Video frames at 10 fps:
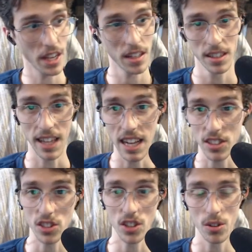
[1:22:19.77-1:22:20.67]
That's
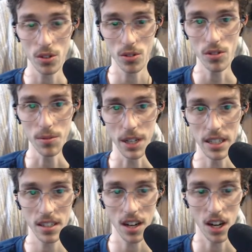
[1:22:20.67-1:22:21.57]
so cool,
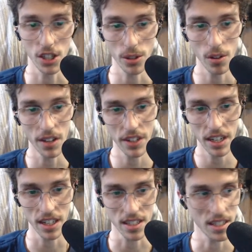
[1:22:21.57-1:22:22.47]
man. Are you living in
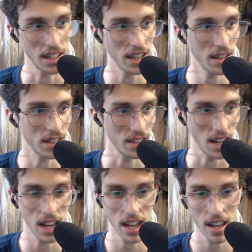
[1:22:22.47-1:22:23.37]
a city? Because
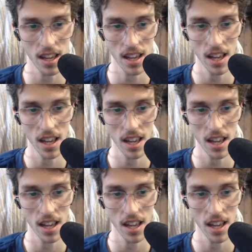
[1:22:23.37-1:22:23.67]
I